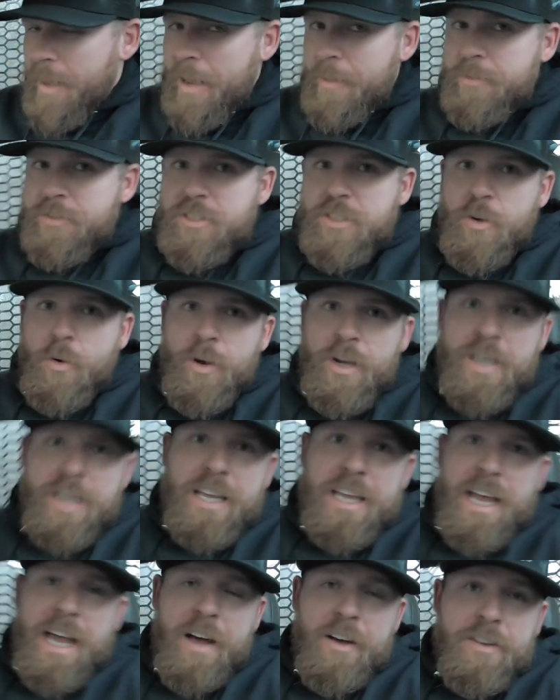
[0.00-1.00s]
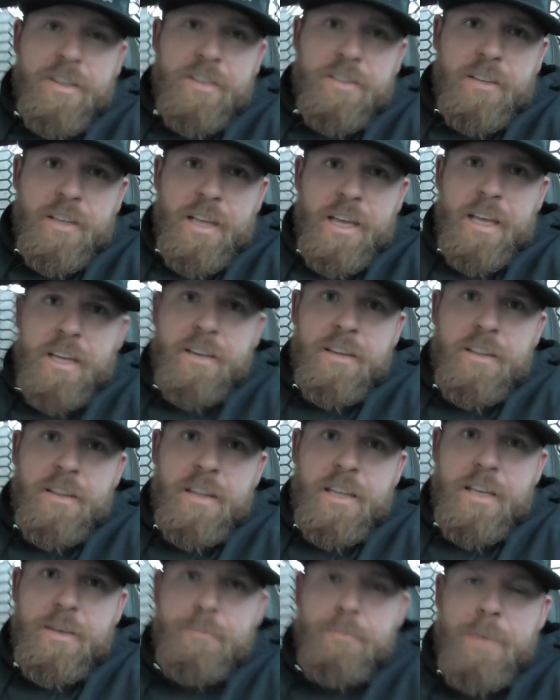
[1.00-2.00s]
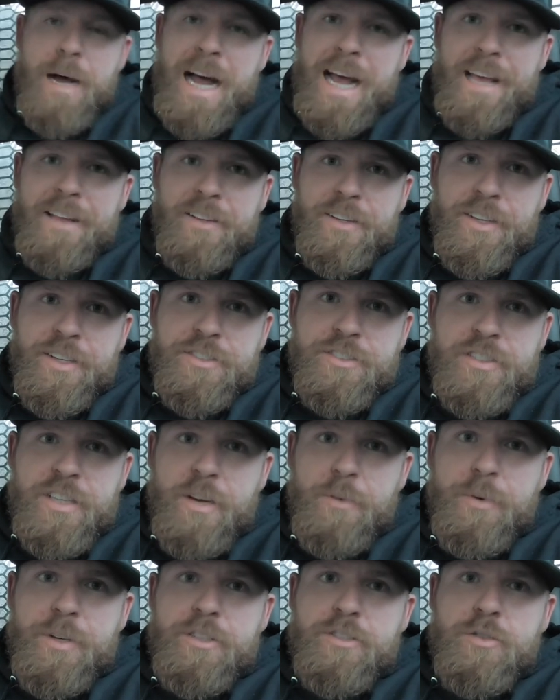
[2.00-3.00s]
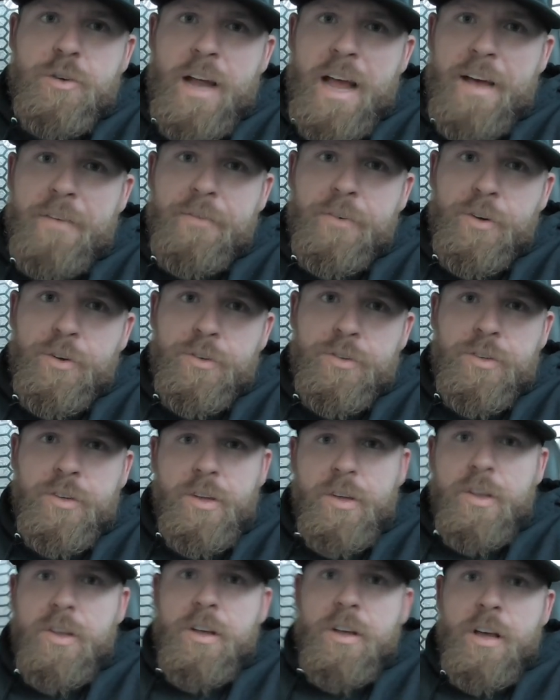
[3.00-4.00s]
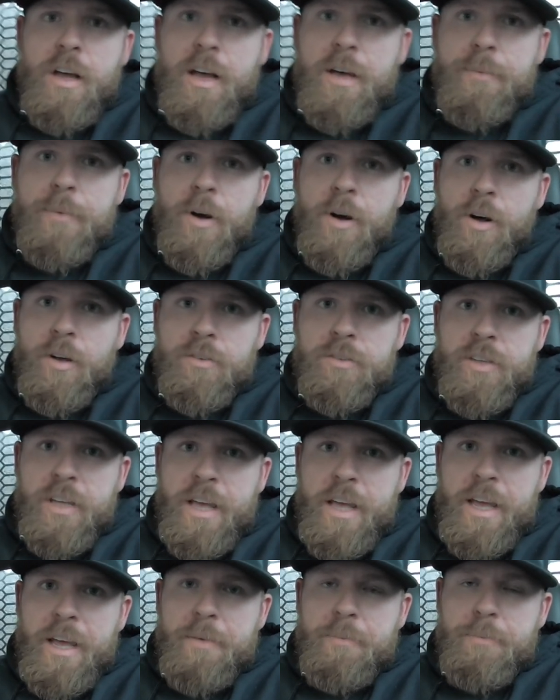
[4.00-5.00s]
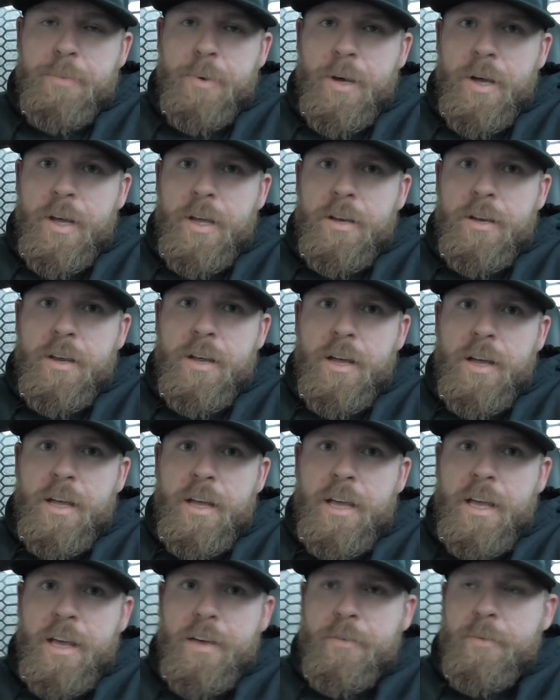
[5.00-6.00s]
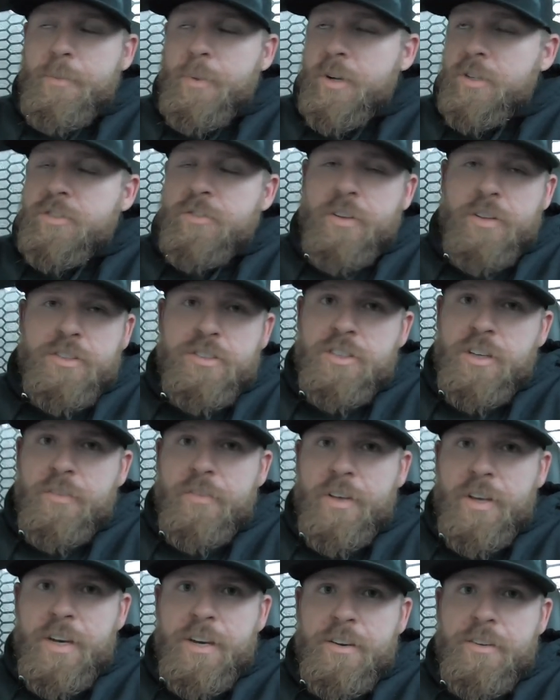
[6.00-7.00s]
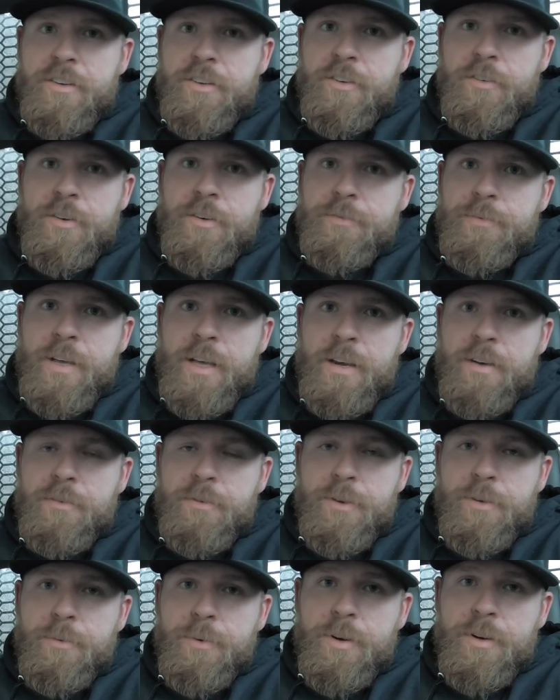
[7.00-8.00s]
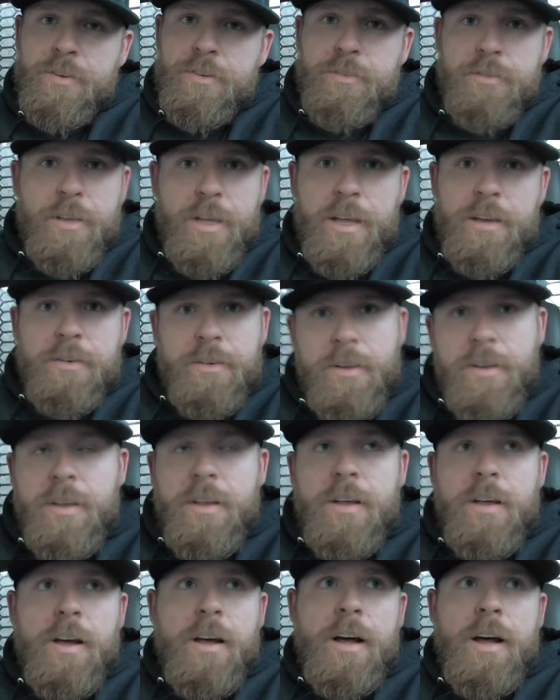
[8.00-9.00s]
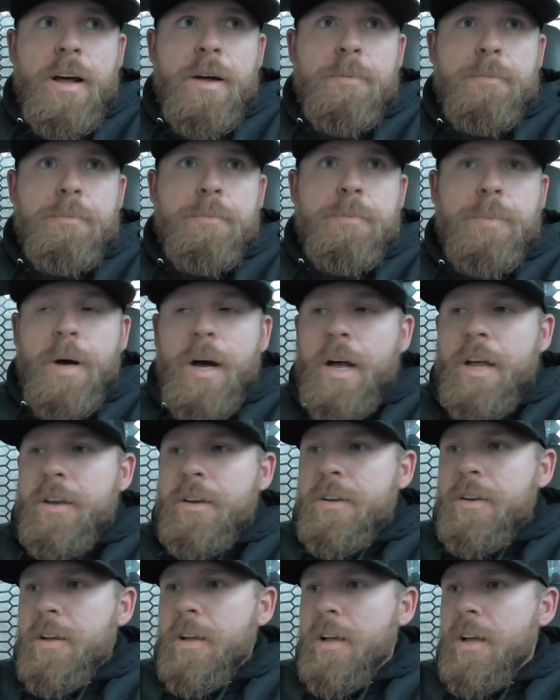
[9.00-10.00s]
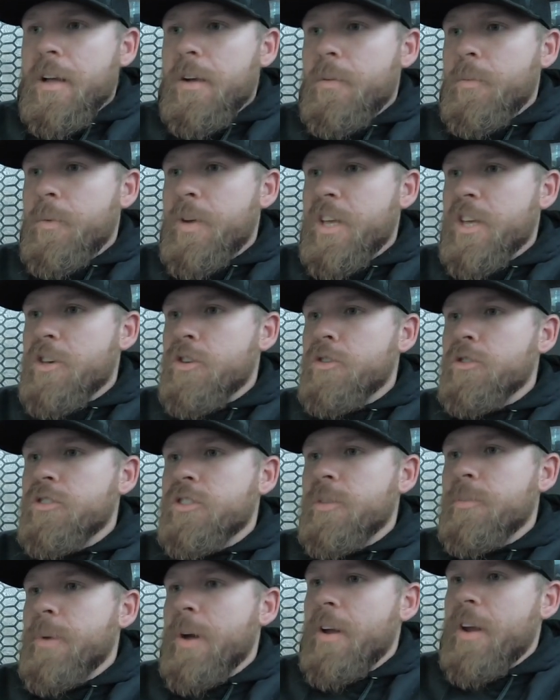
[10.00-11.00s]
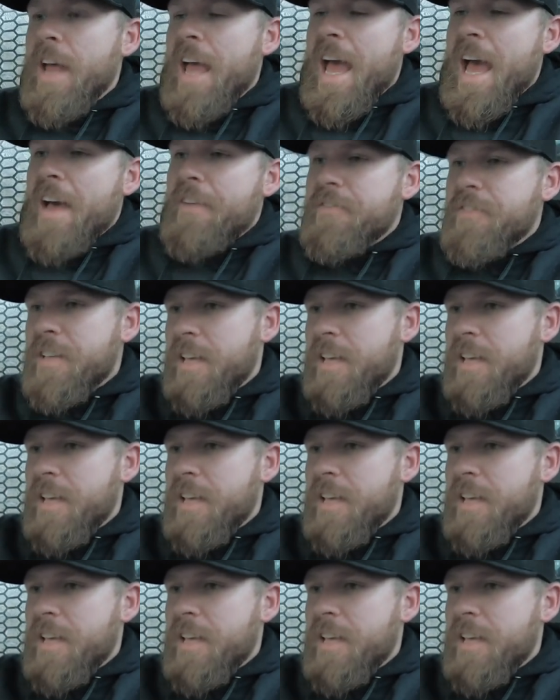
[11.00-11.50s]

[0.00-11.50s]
I was going to calculate the mileage that we traveled um, all day, but I have a bunch of other stuff I need to do, and I don't really want to do that. Um, but we used about a half